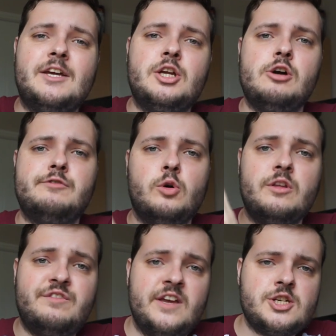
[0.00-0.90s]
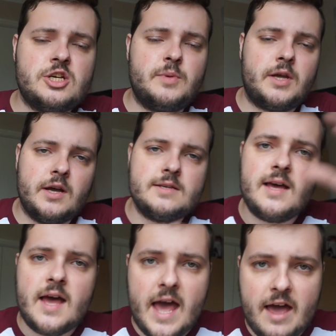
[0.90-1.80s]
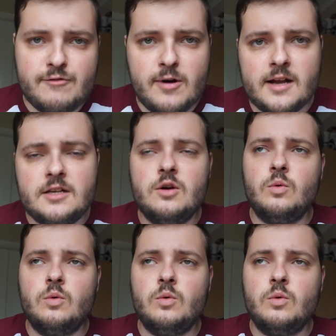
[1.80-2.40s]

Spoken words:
going to go for all the features because everyone